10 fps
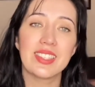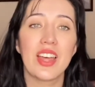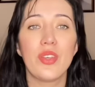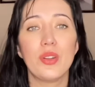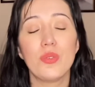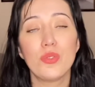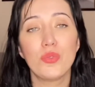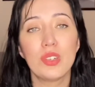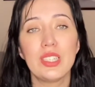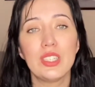I thought it was
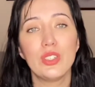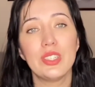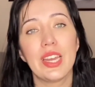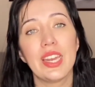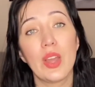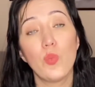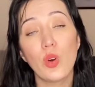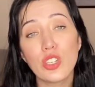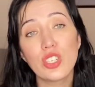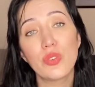really good, and I
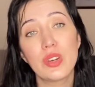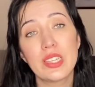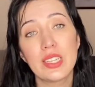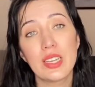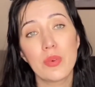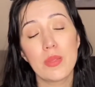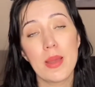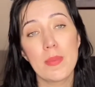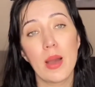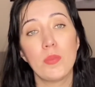watched it recently with my
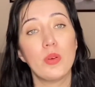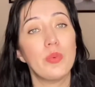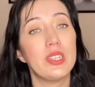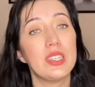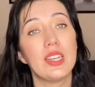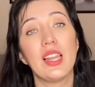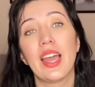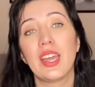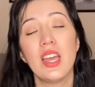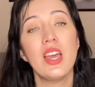mum when we did like